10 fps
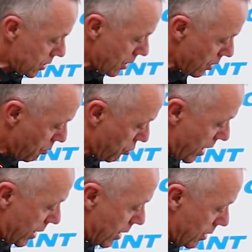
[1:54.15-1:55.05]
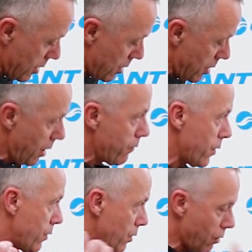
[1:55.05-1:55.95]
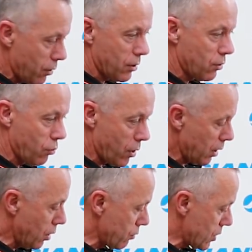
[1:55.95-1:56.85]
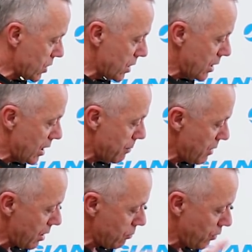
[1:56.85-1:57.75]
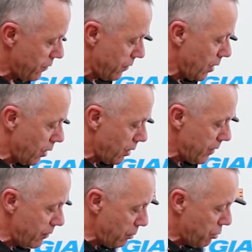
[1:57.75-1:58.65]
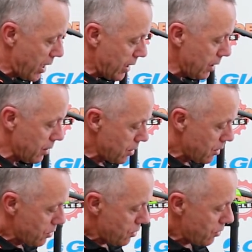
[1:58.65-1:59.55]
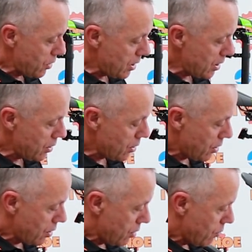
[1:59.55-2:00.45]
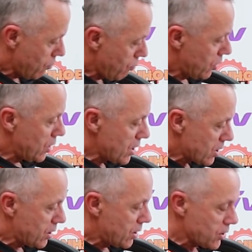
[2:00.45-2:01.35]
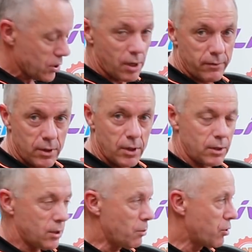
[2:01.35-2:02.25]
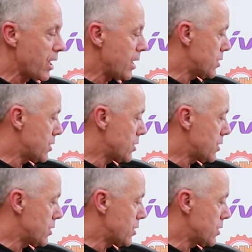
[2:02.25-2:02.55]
So the braking, even if you're on quite a long descent down a mountain with a lot of heavy braking, the disc doesn't overheat and the braking